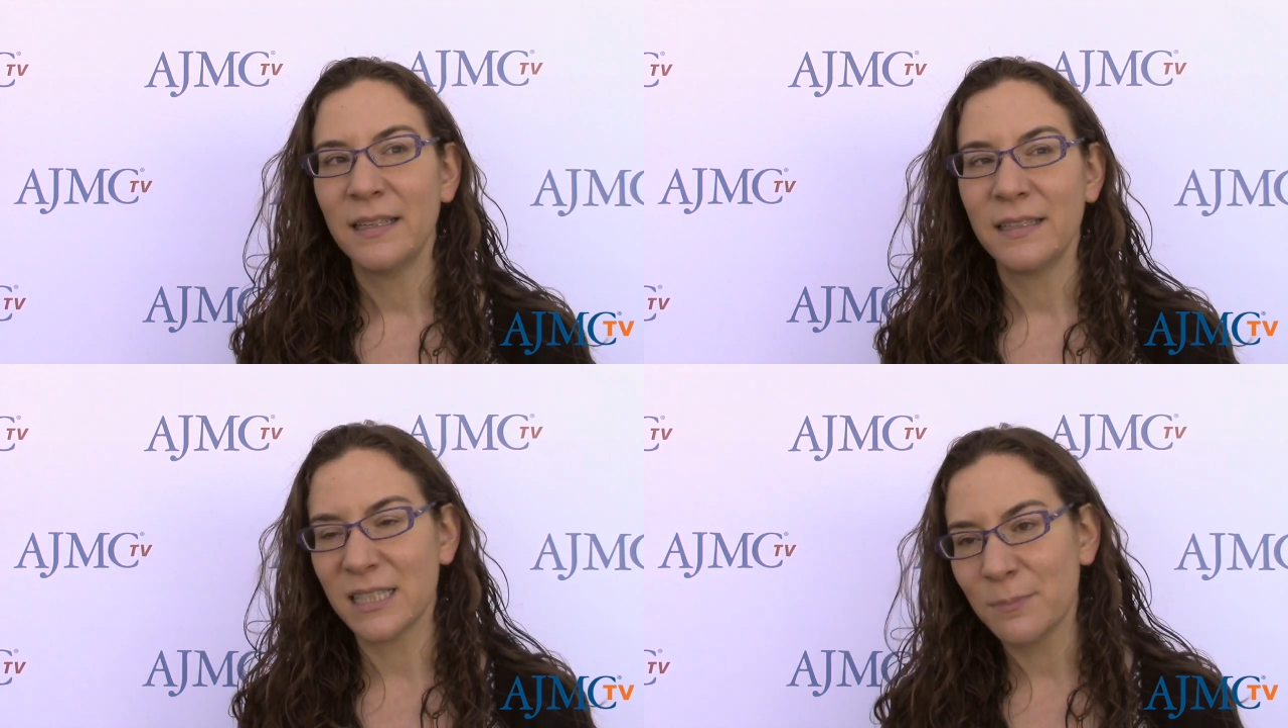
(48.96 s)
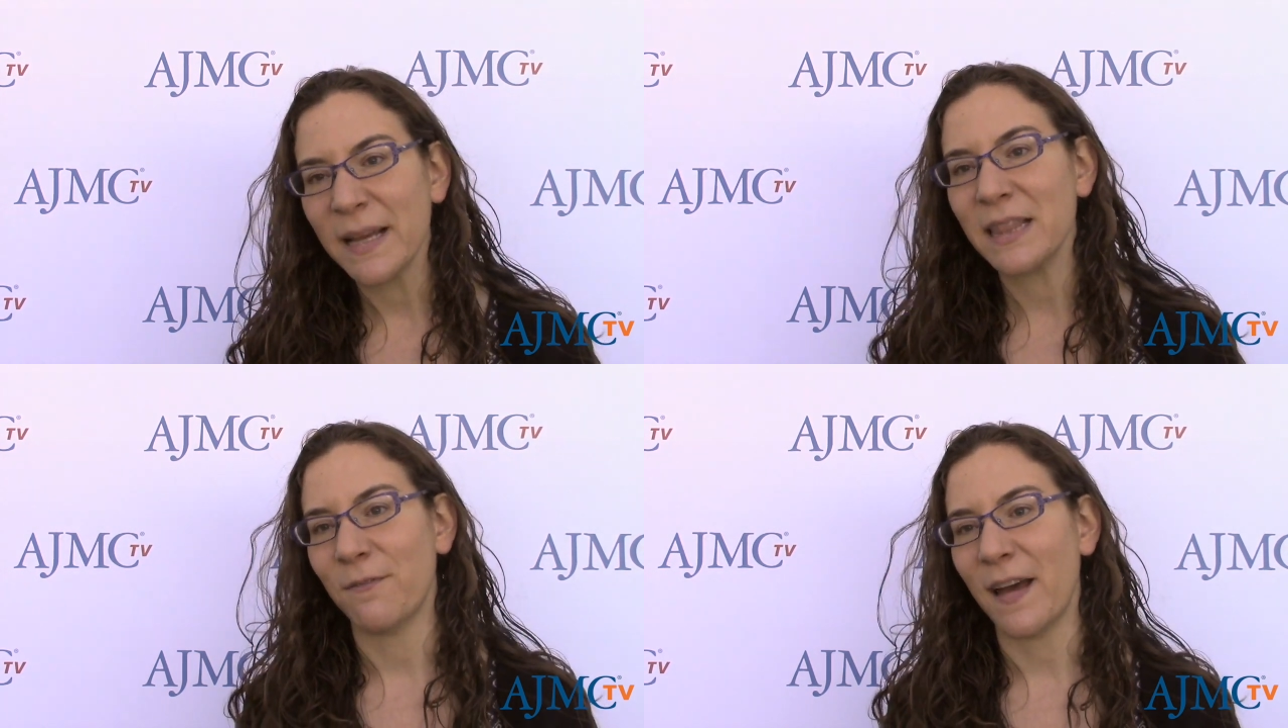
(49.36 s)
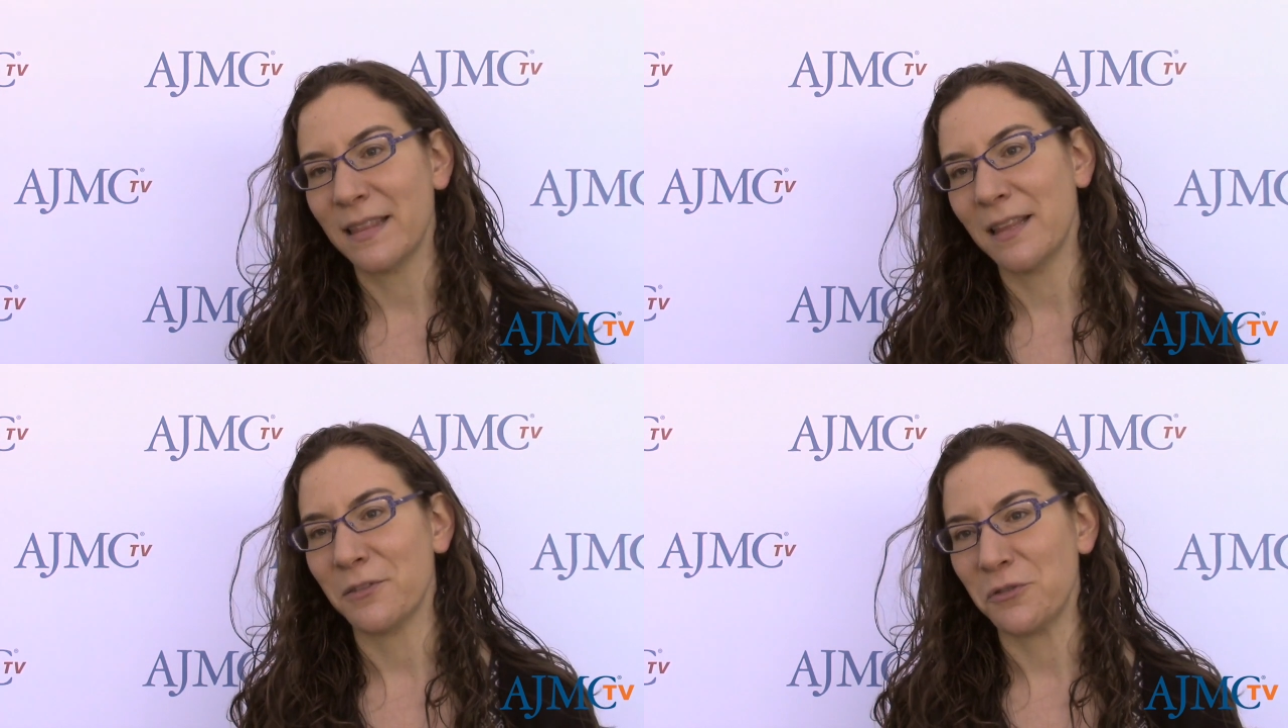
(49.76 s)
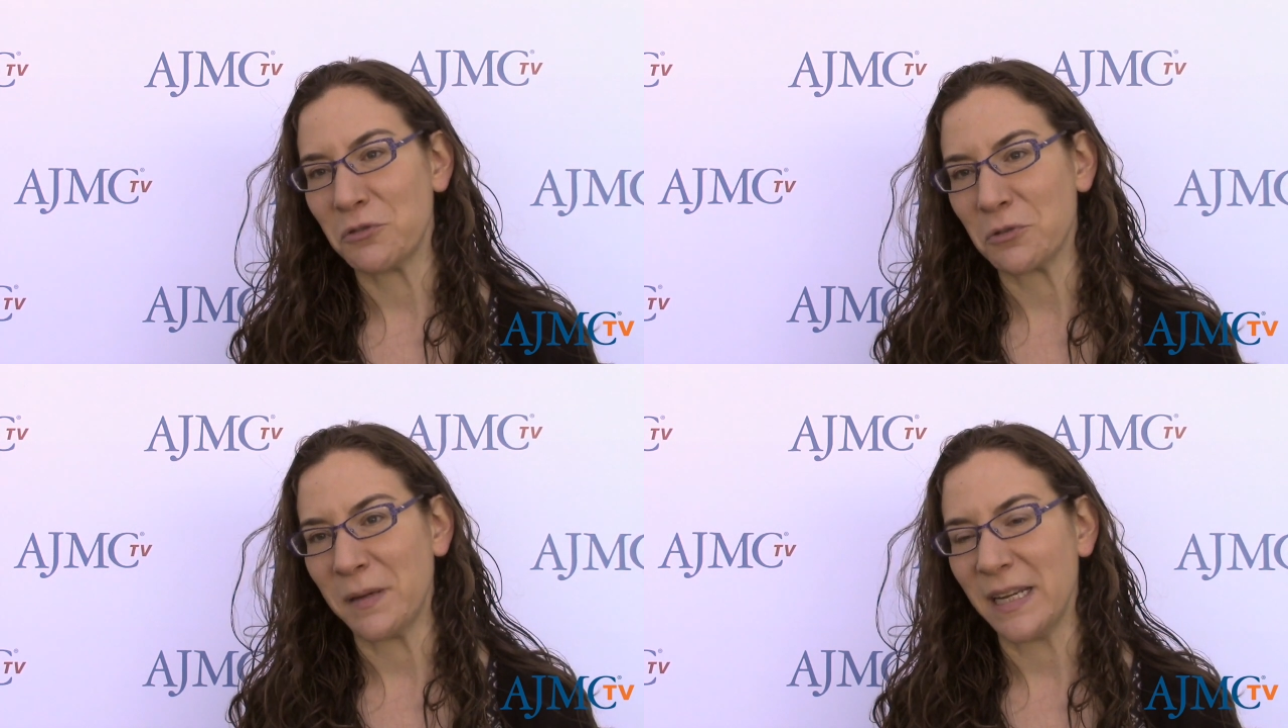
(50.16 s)
despite the fact that they're
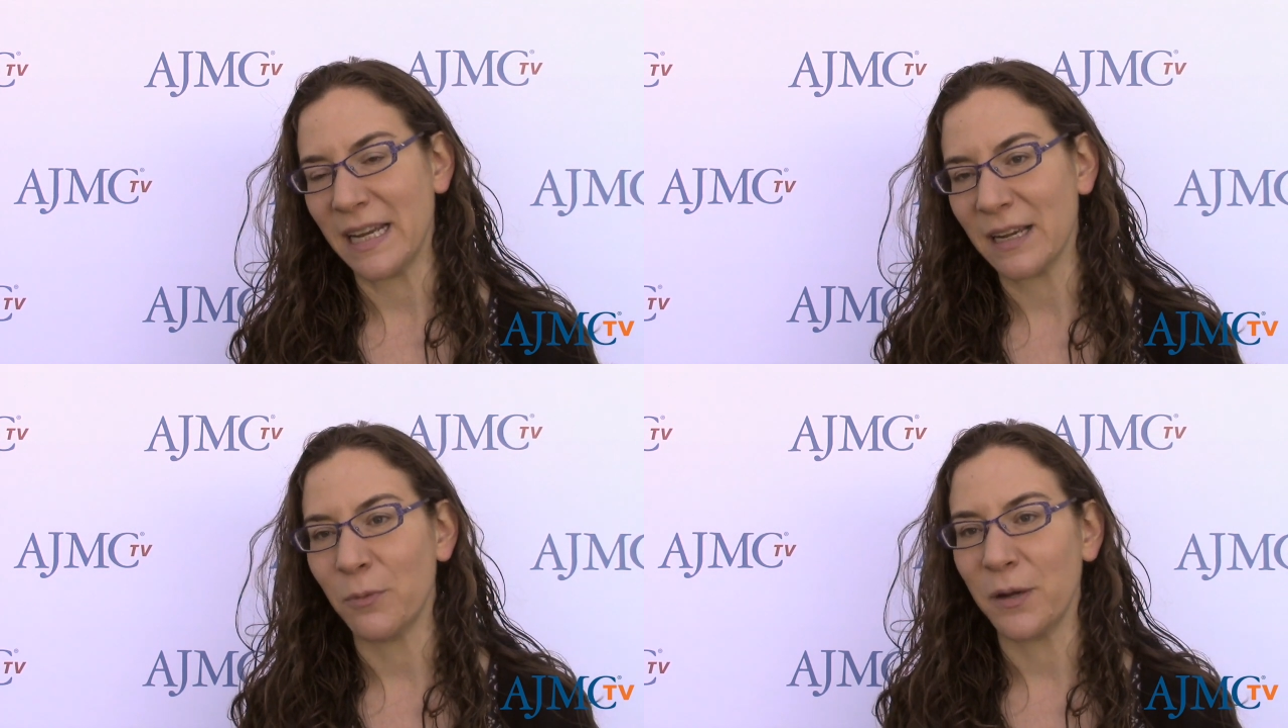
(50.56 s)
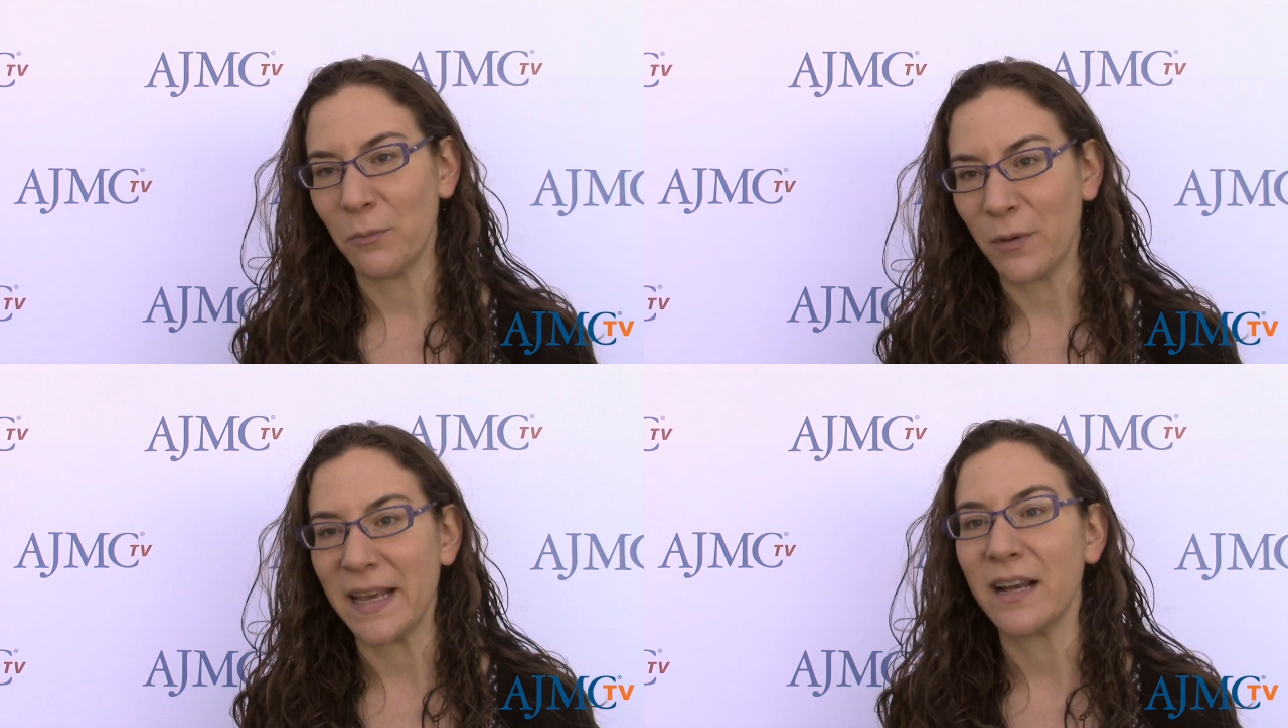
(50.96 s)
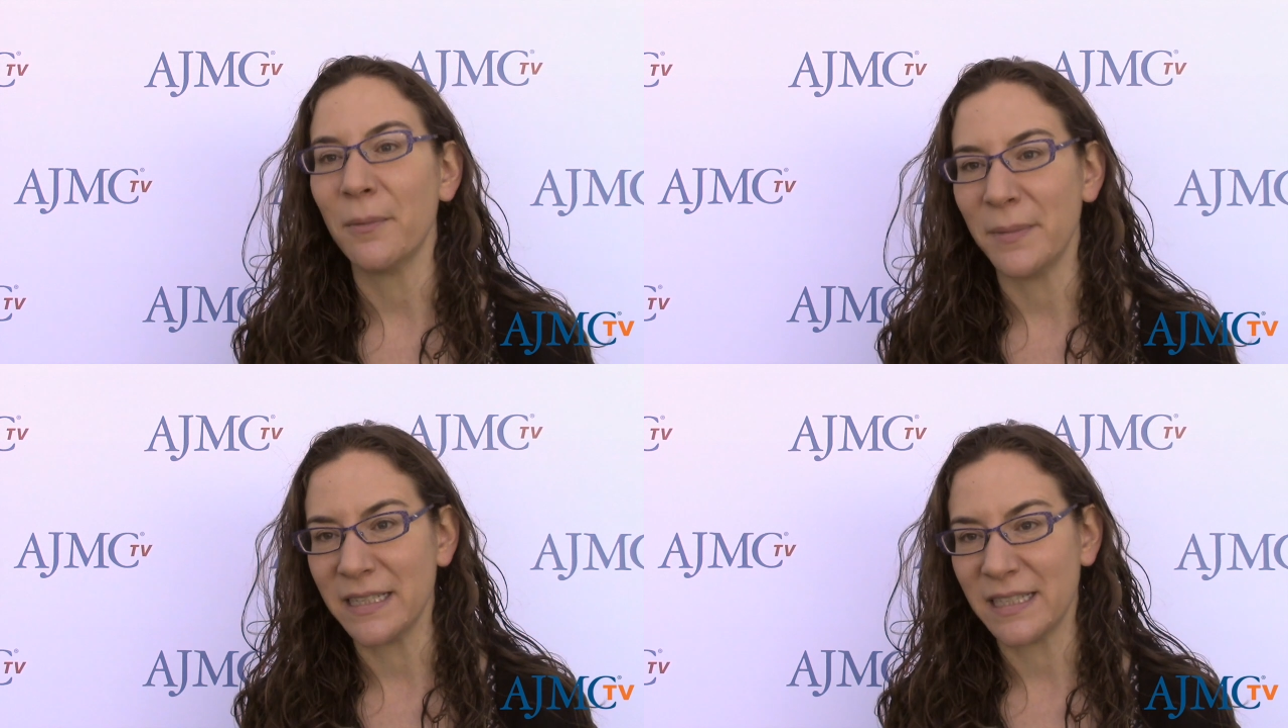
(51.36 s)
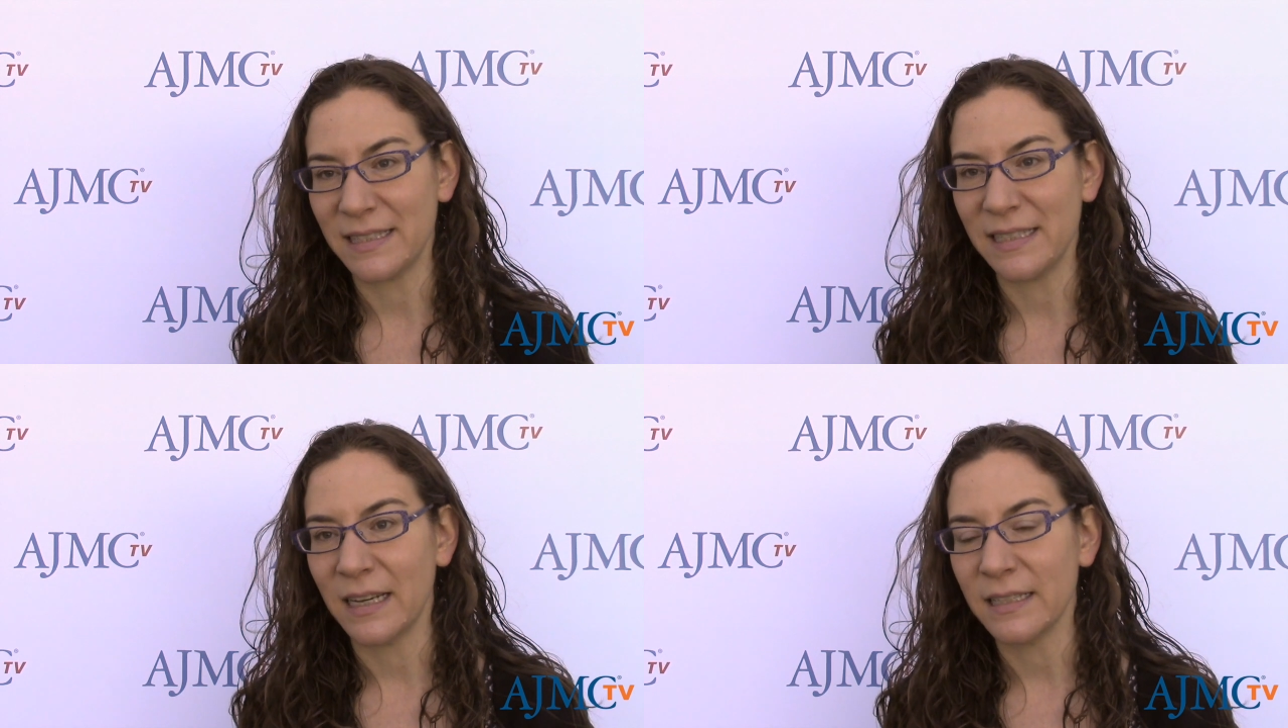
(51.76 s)
neutropenic when they come in
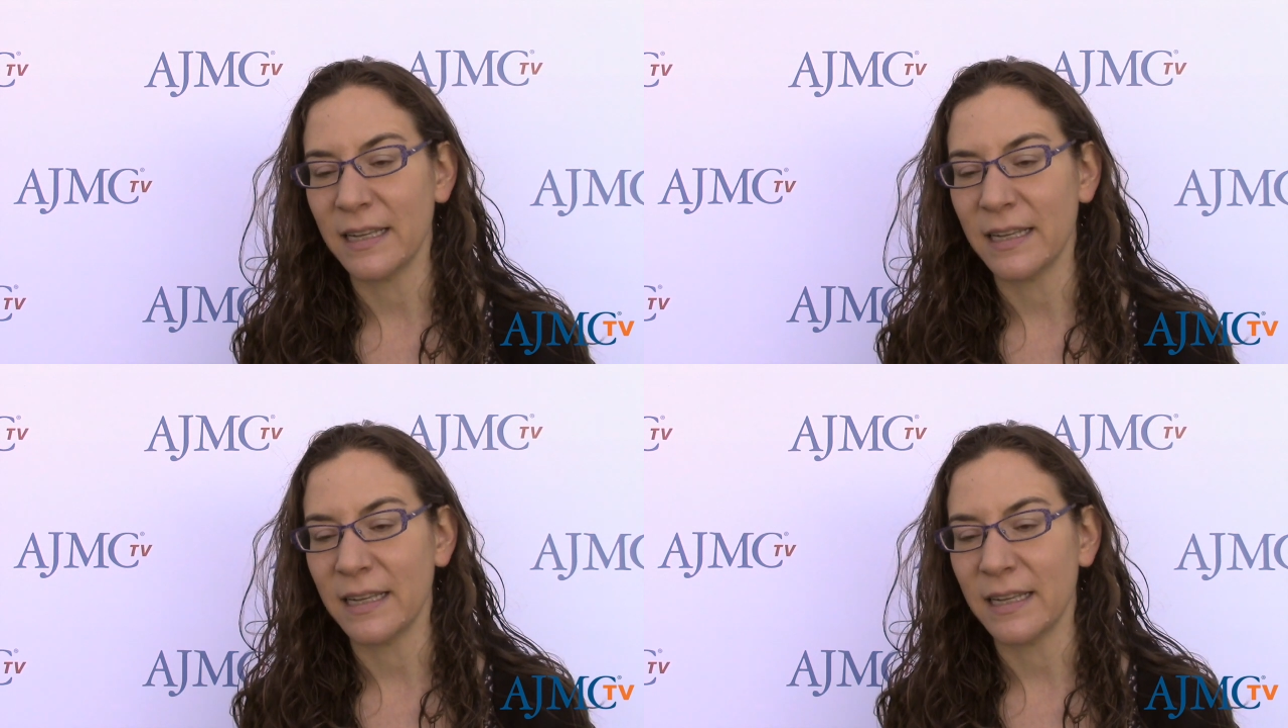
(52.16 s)
to see us.